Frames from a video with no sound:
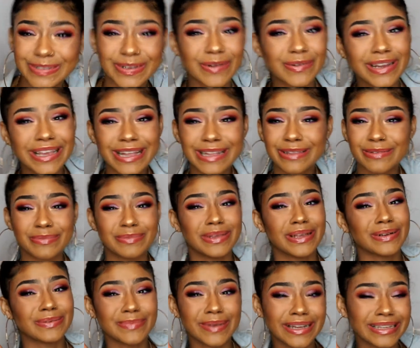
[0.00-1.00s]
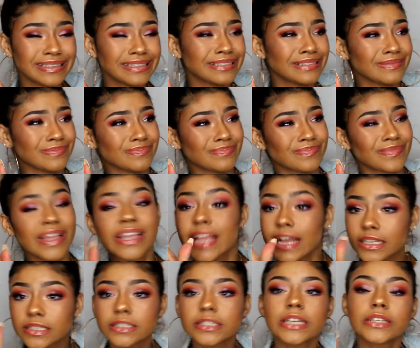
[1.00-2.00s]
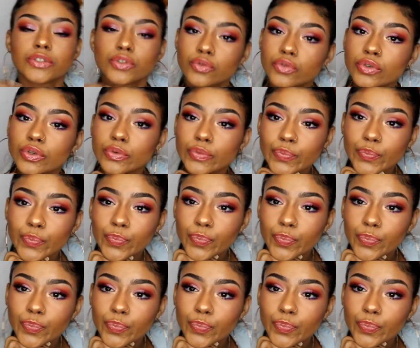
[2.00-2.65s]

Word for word: Don't want to hit the bell button. Yes, yes you do.